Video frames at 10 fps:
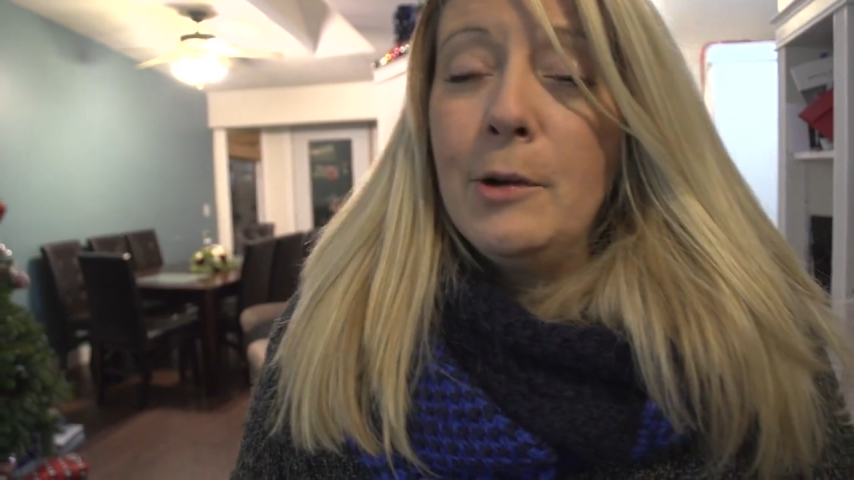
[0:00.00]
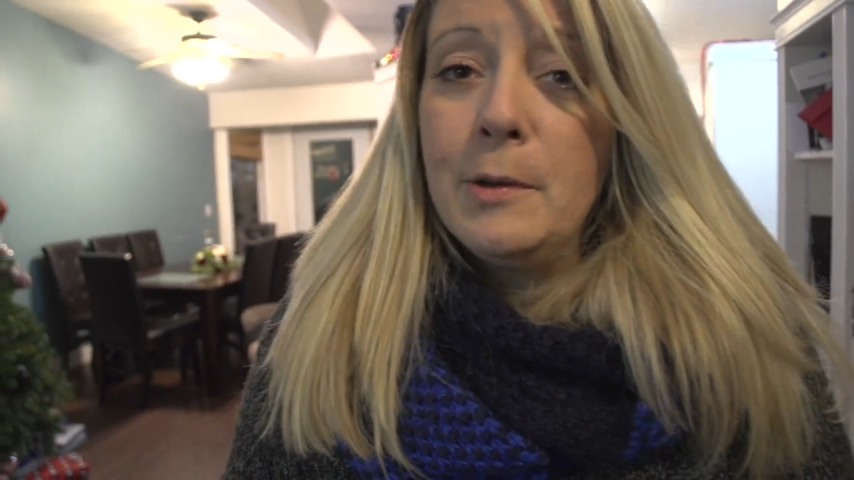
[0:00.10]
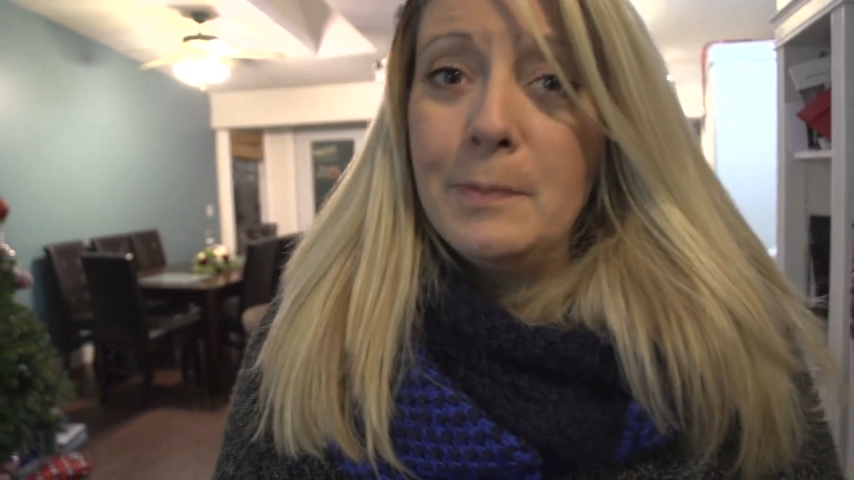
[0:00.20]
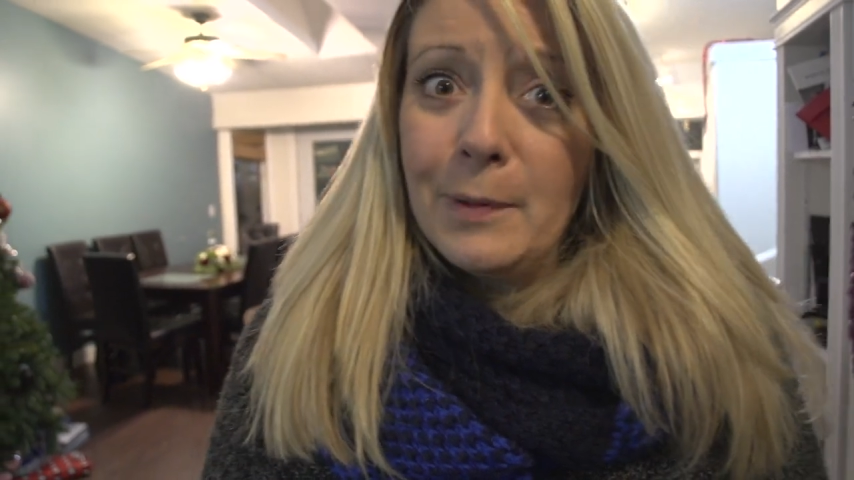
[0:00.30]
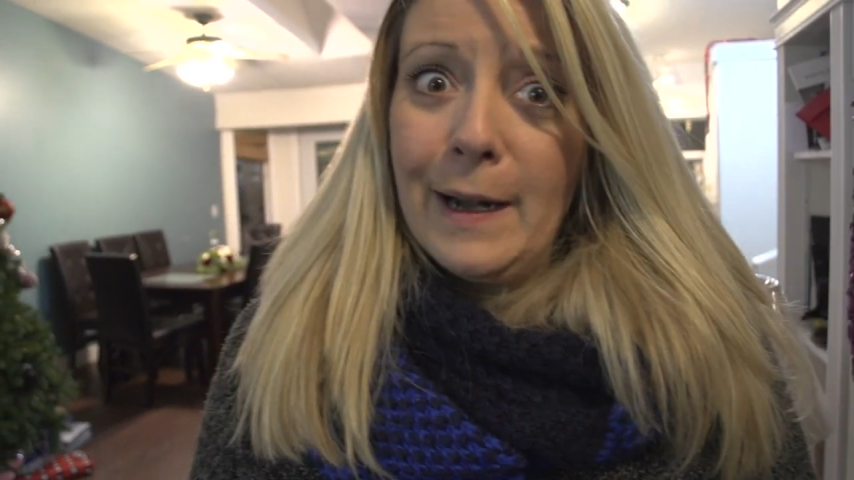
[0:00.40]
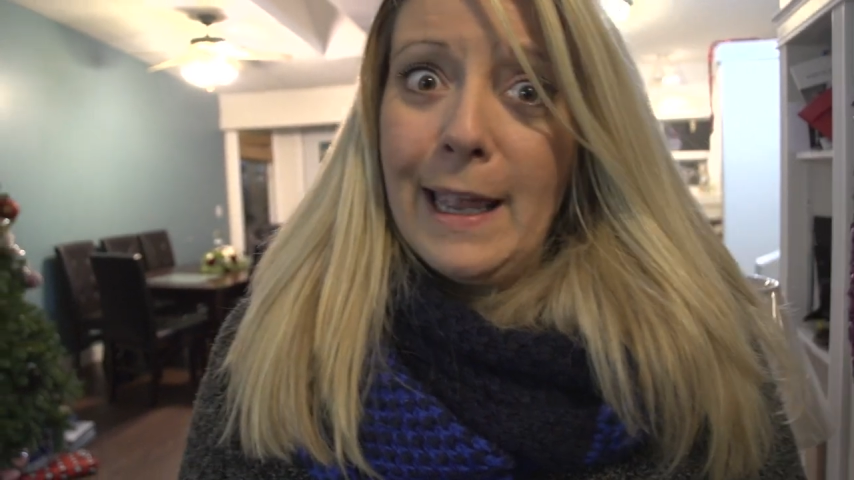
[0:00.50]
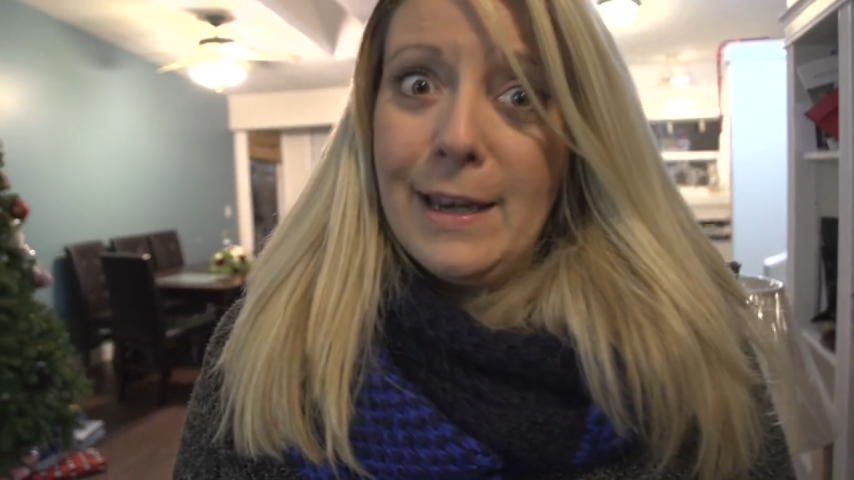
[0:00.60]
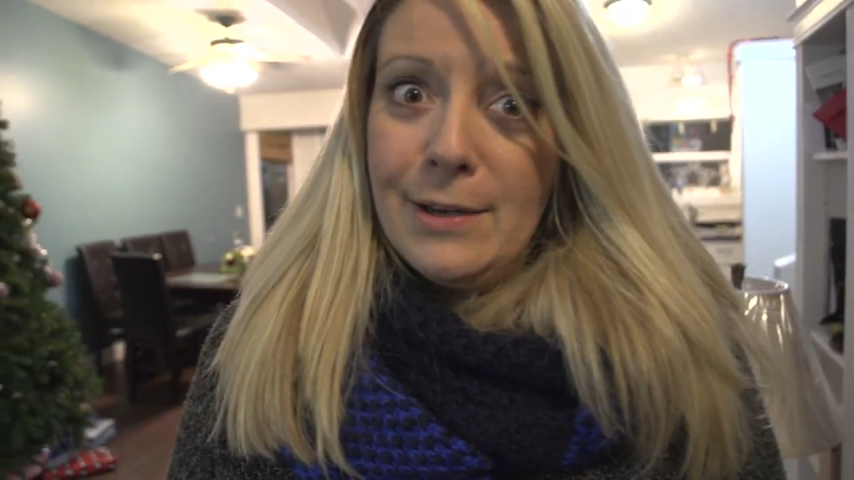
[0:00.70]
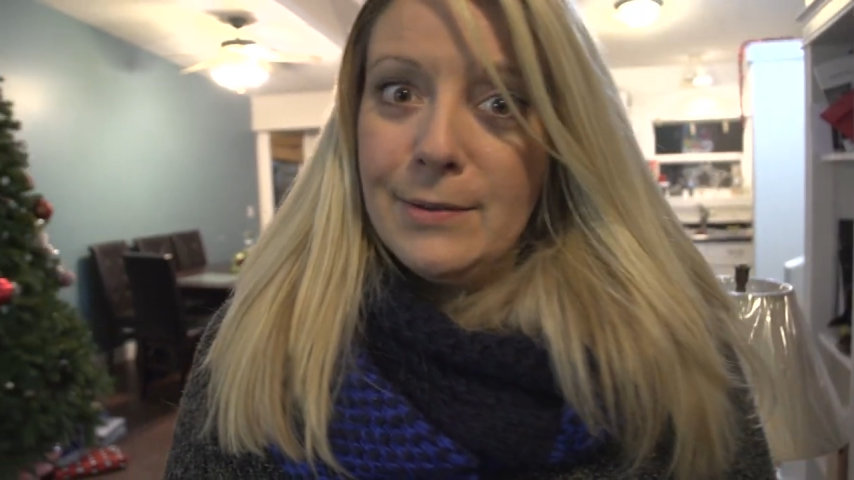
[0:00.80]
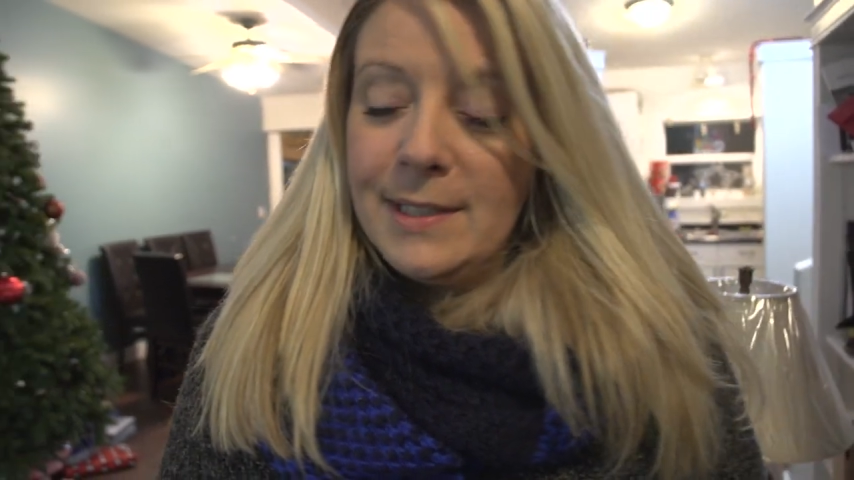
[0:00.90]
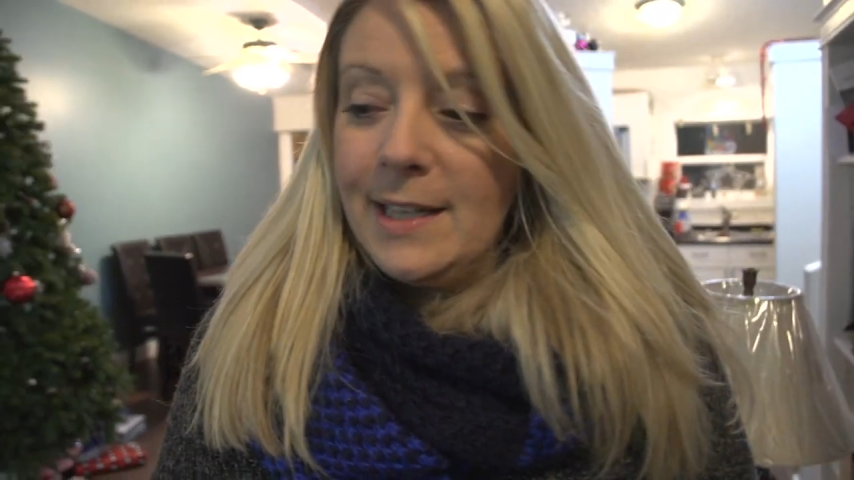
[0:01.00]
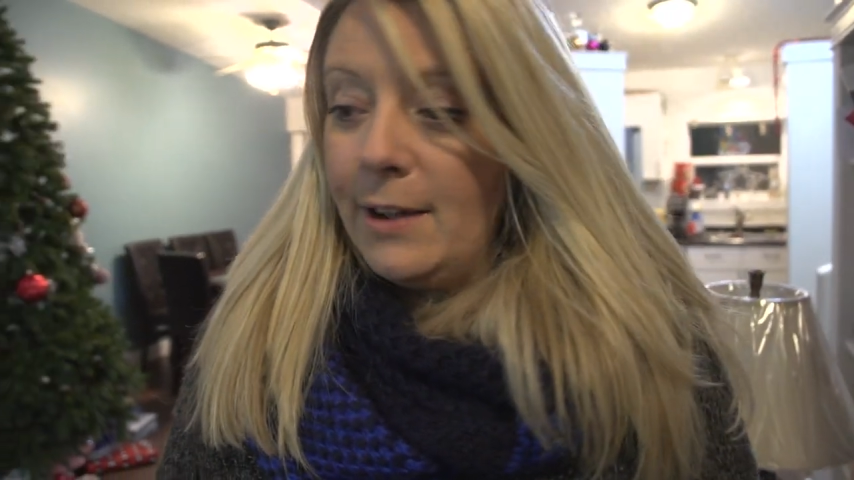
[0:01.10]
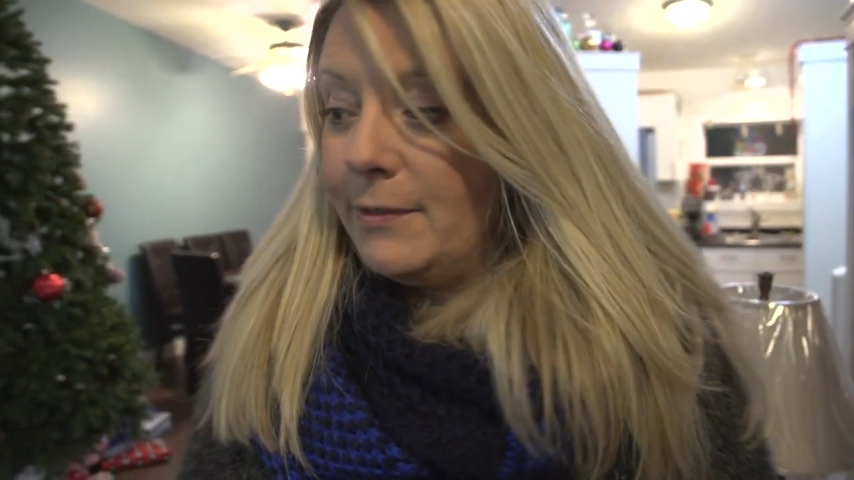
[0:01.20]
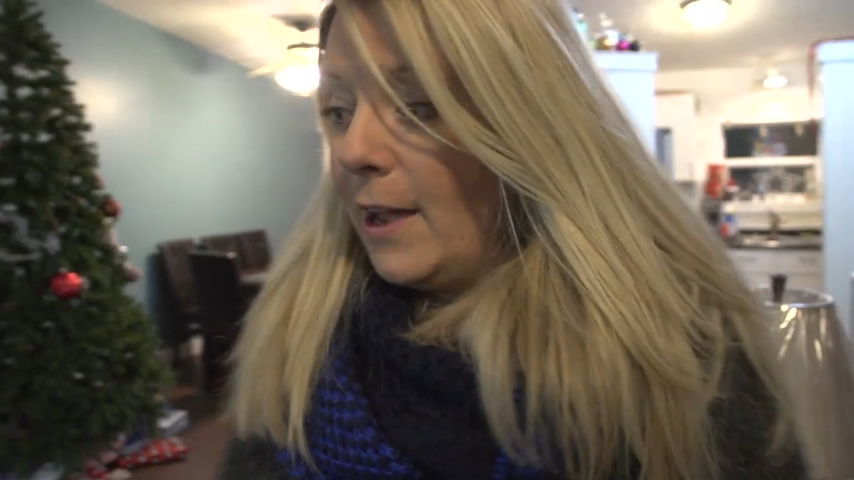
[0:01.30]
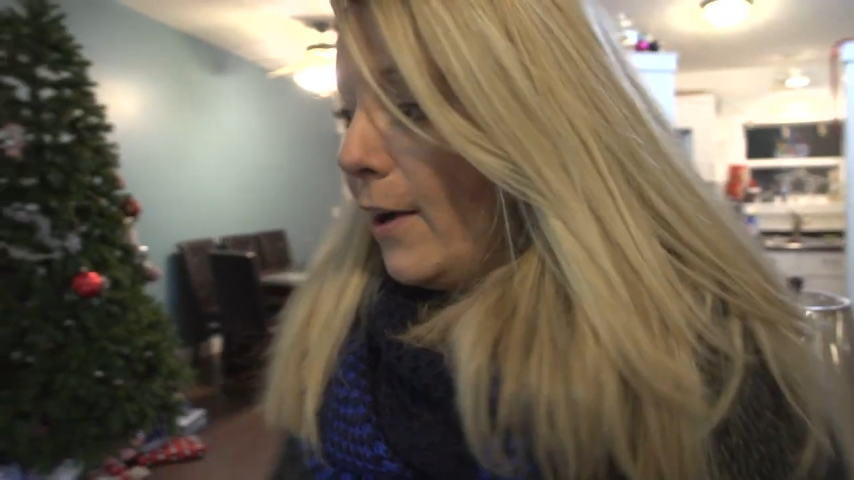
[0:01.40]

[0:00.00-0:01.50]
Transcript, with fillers: with brand new stuff.